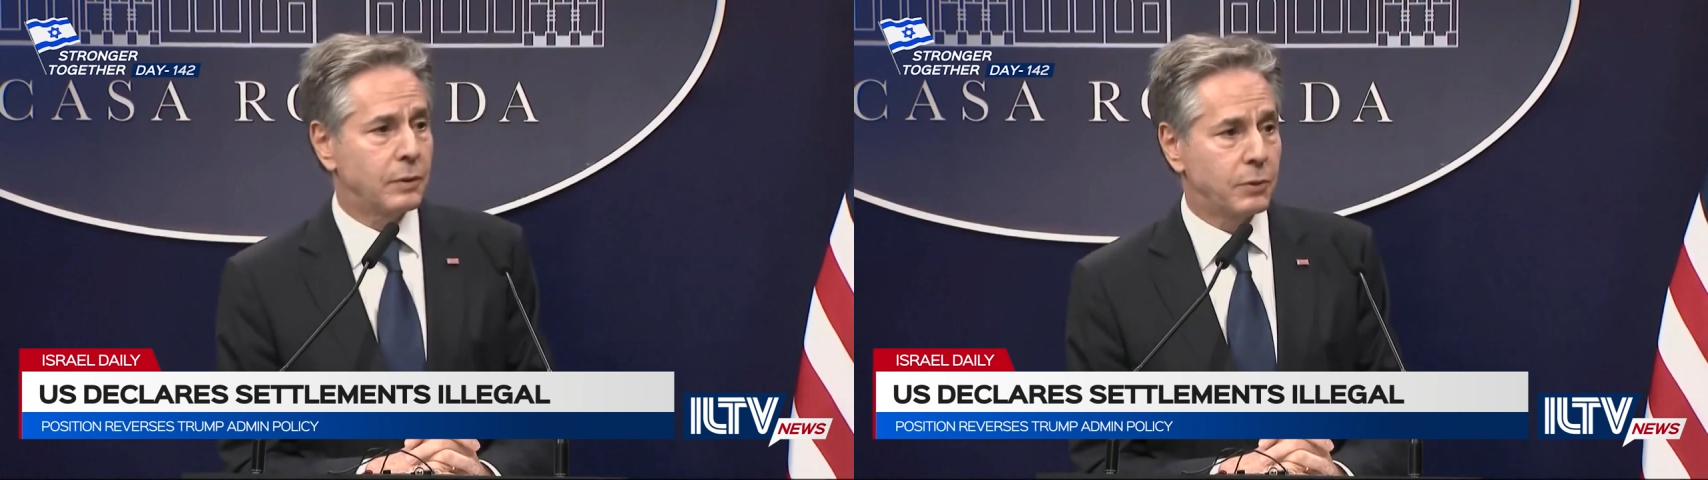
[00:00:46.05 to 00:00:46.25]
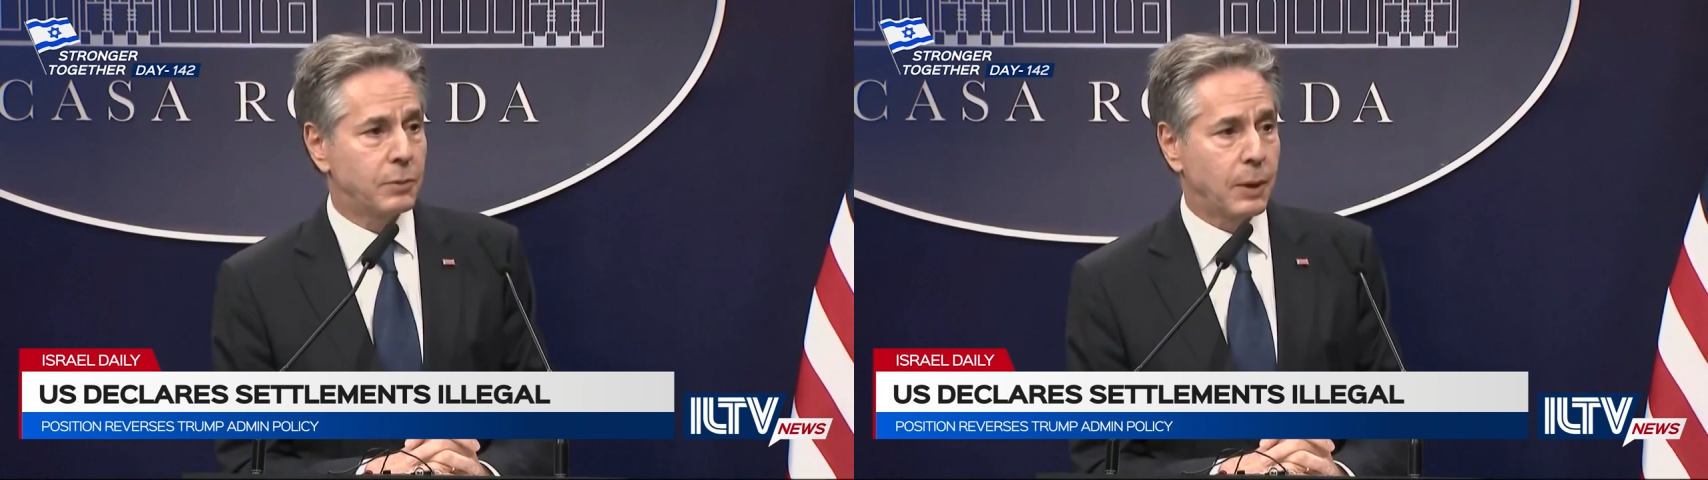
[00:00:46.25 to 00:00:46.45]

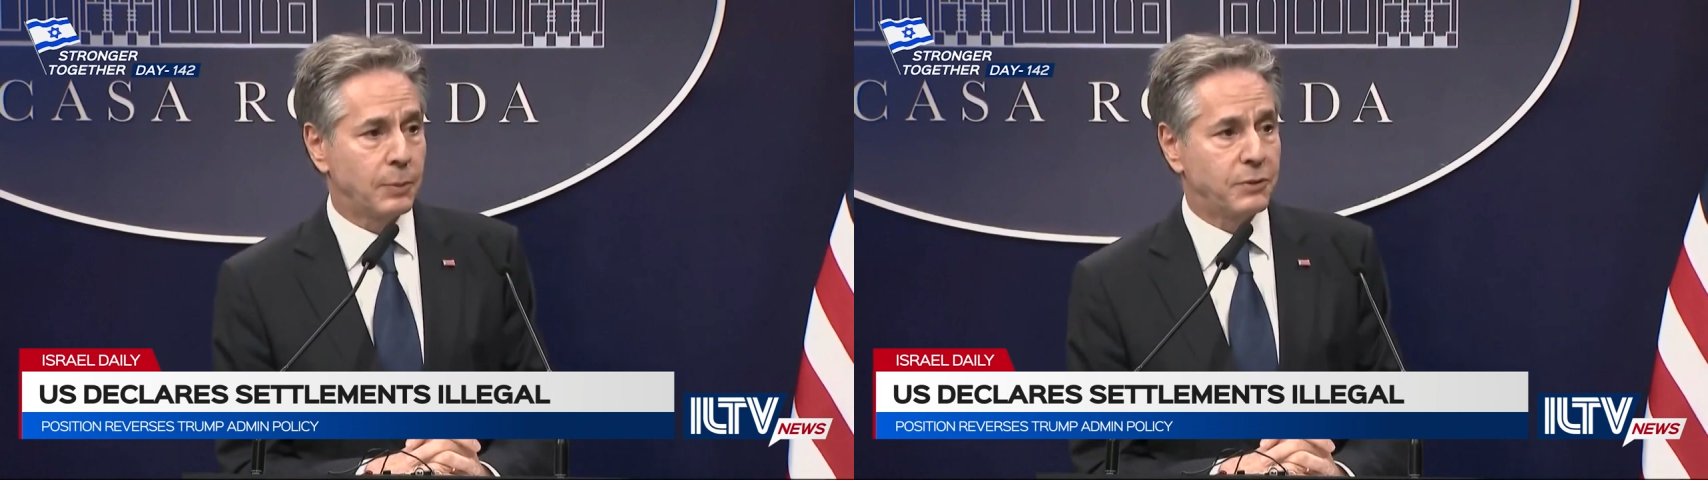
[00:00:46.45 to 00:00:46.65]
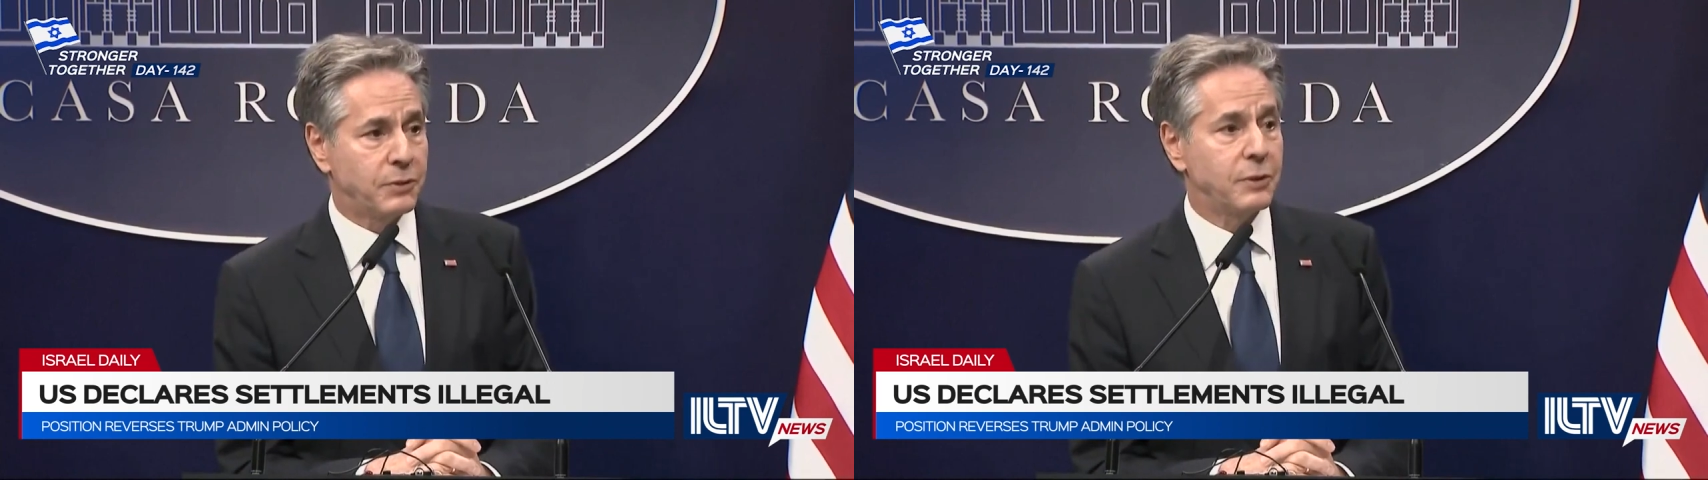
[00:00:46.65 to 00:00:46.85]
a firm
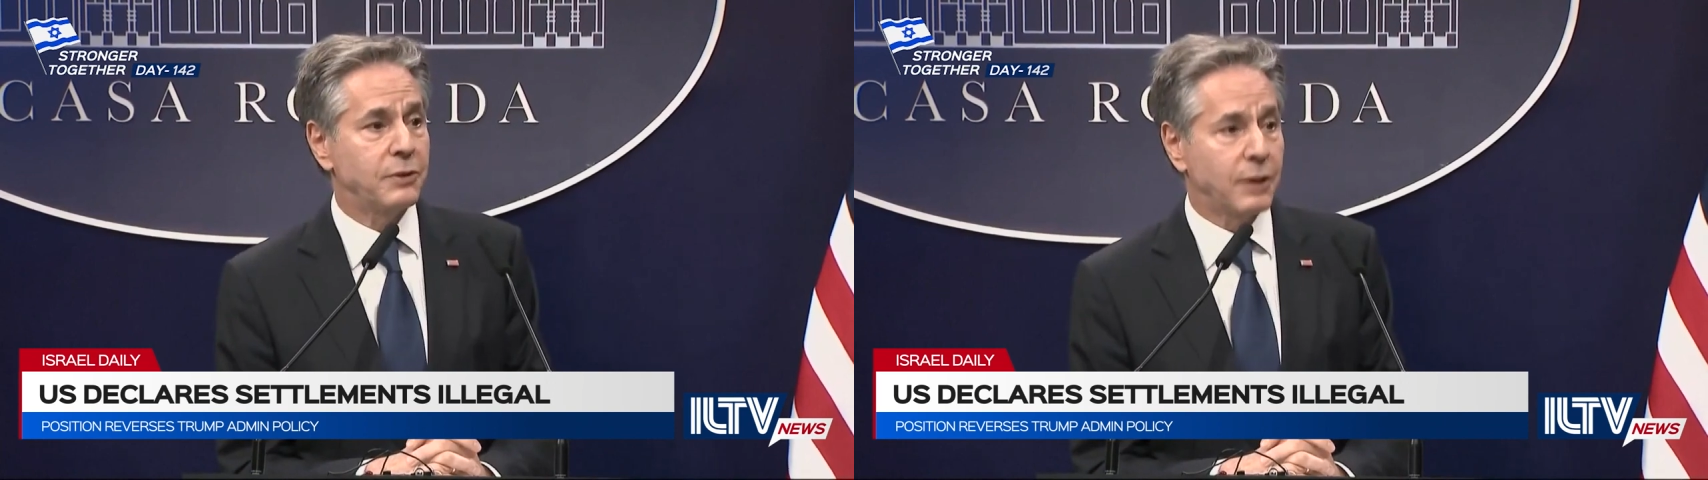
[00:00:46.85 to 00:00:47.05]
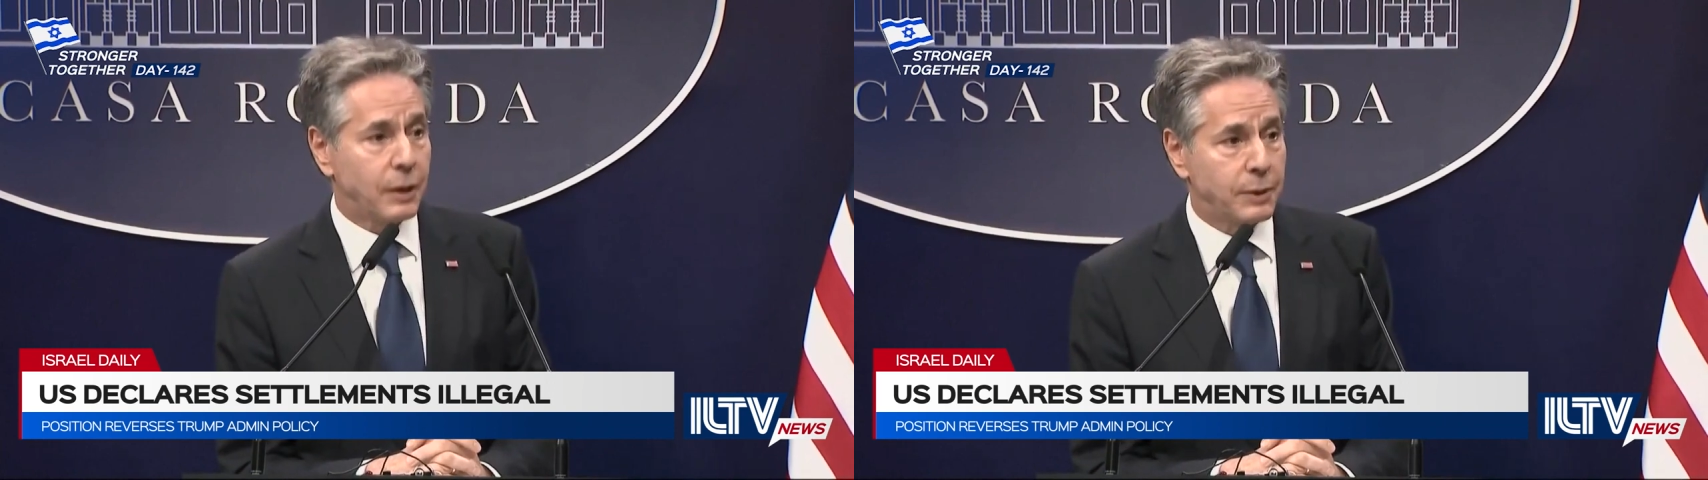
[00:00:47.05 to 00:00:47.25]
opposition to
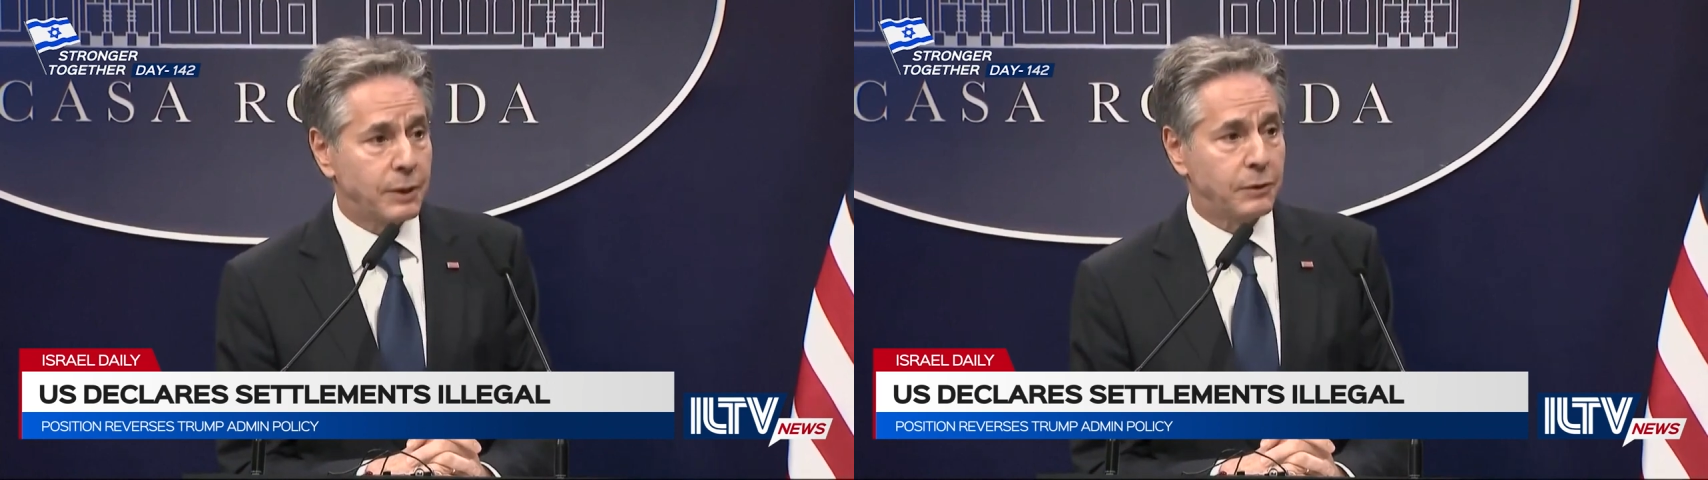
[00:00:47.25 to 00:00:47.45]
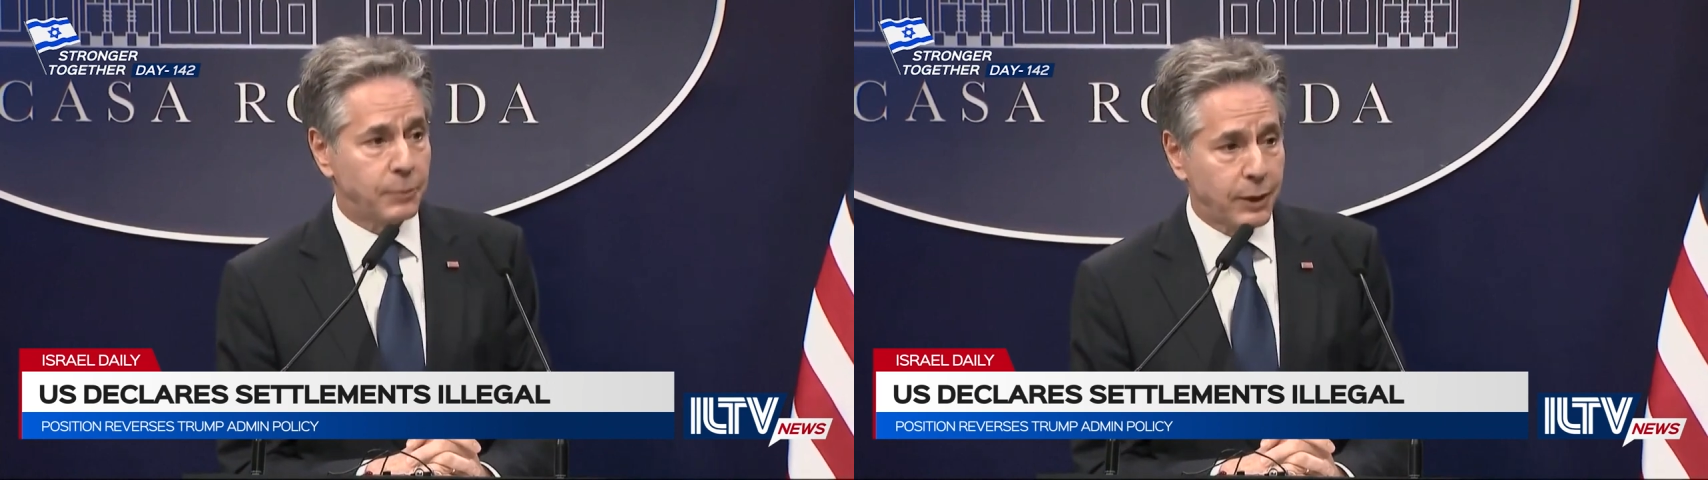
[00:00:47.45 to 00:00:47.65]

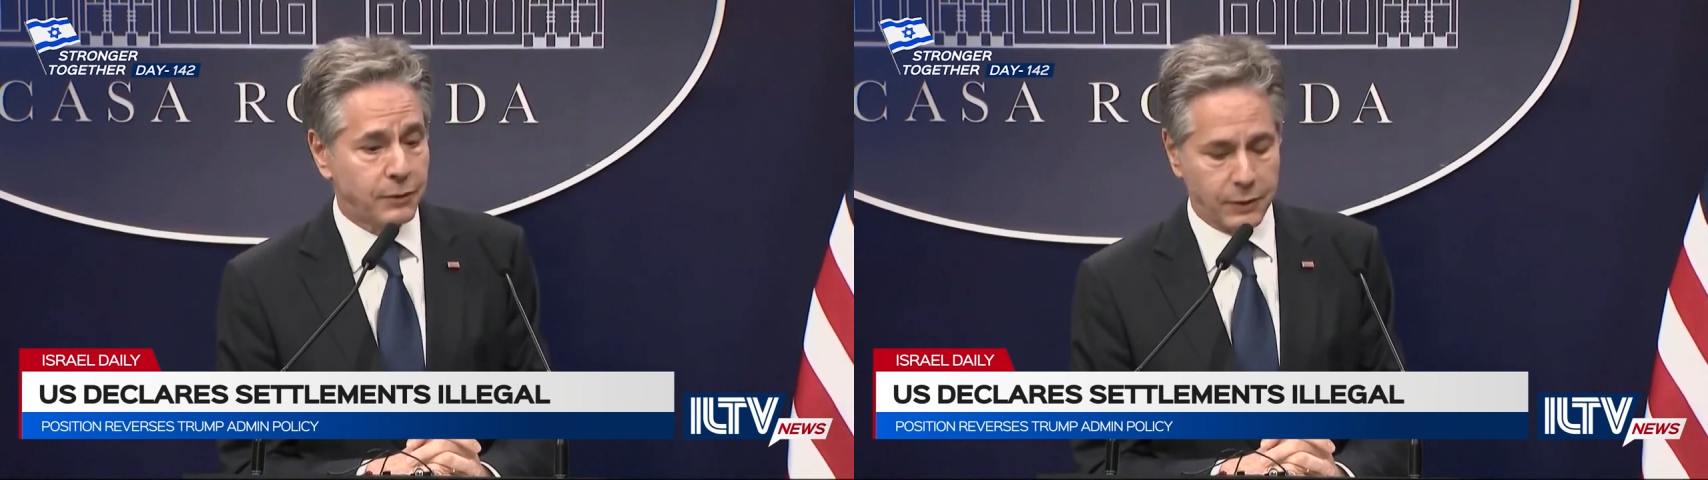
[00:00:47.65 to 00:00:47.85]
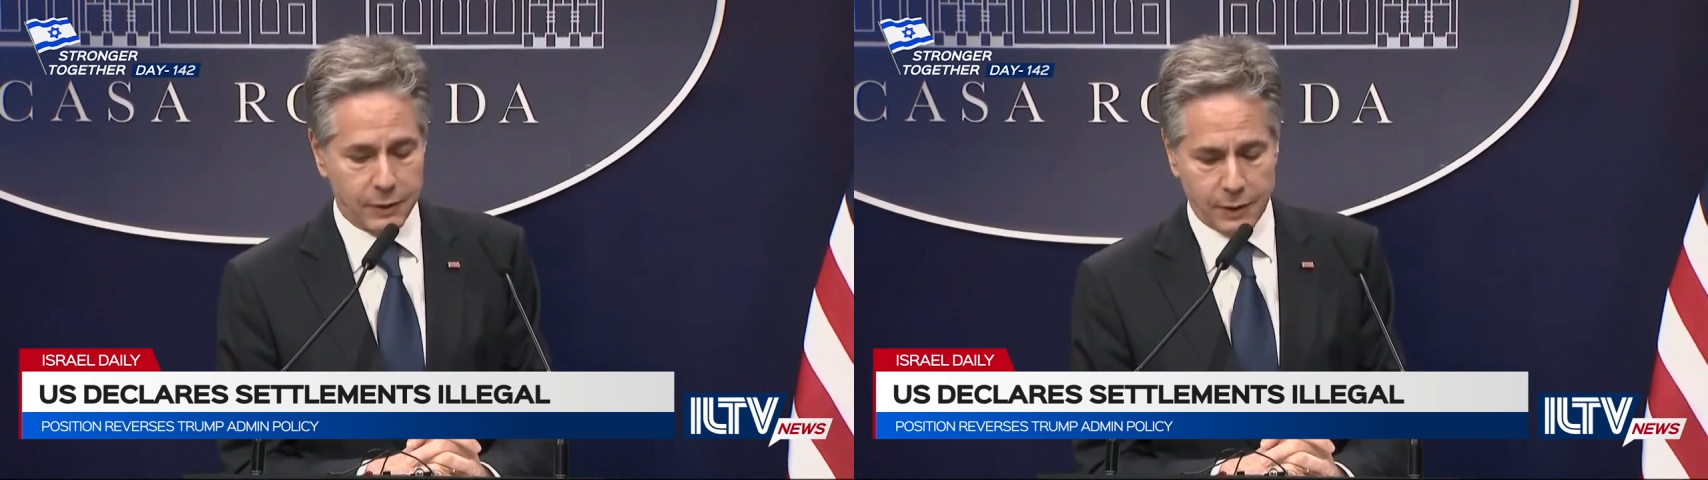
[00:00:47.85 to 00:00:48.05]
settlement
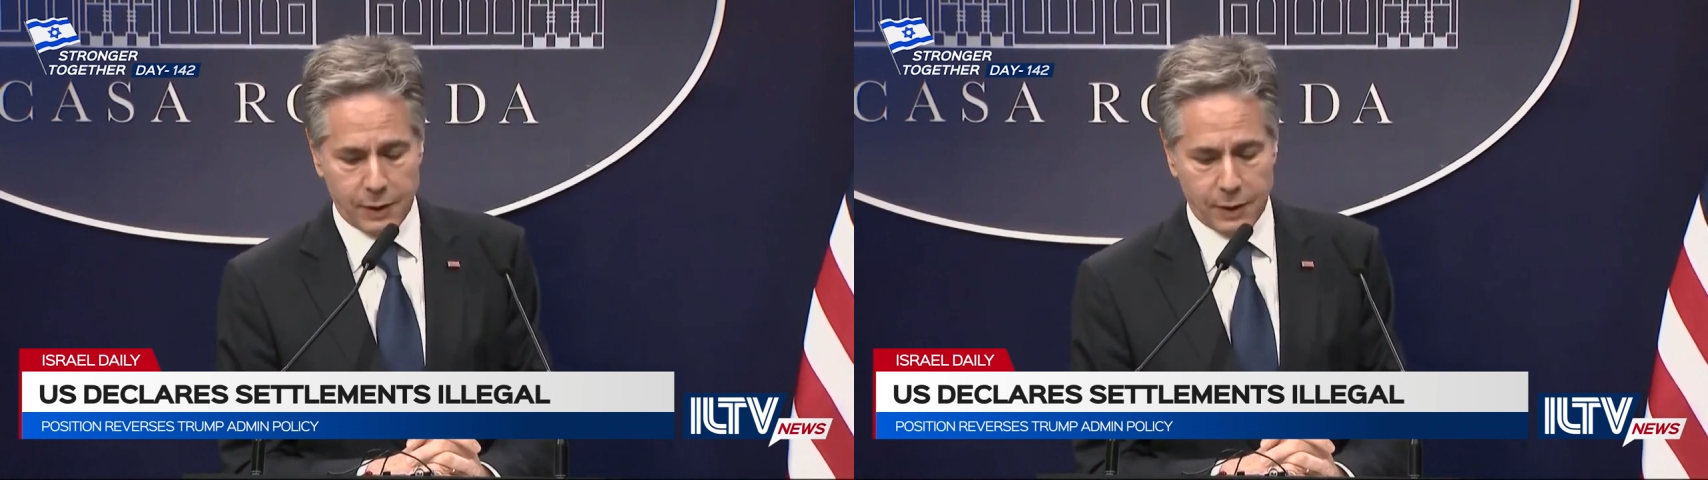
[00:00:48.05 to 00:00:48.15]
expansion.